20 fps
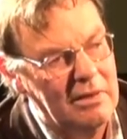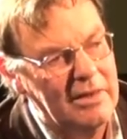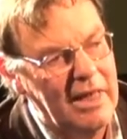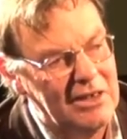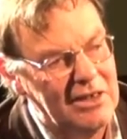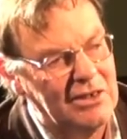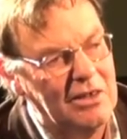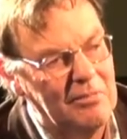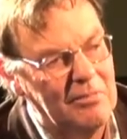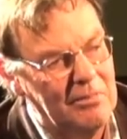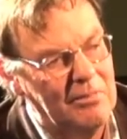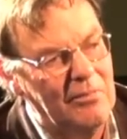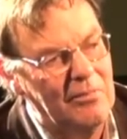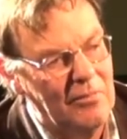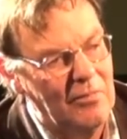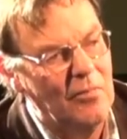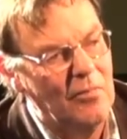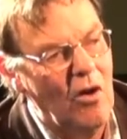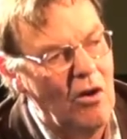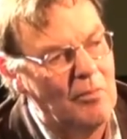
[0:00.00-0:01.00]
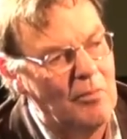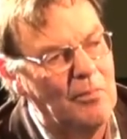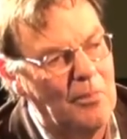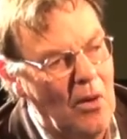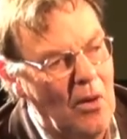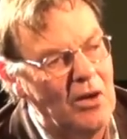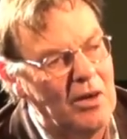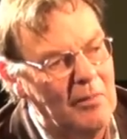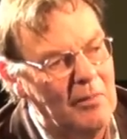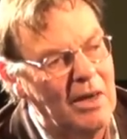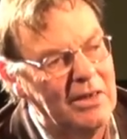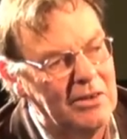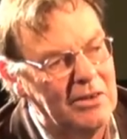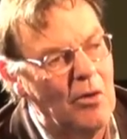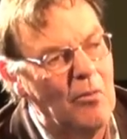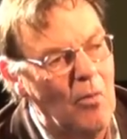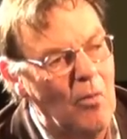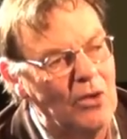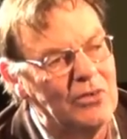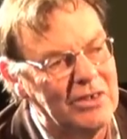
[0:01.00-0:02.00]
That's the rock bottom. I
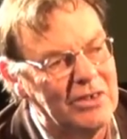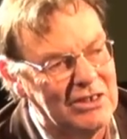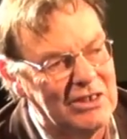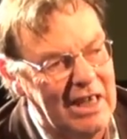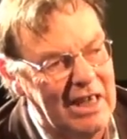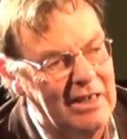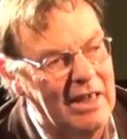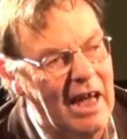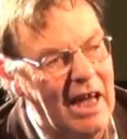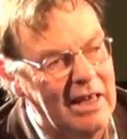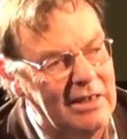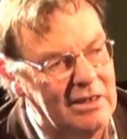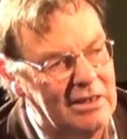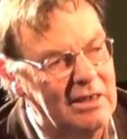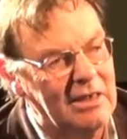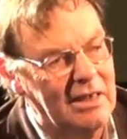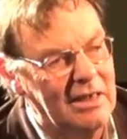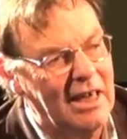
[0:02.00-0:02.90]
don't want to say that.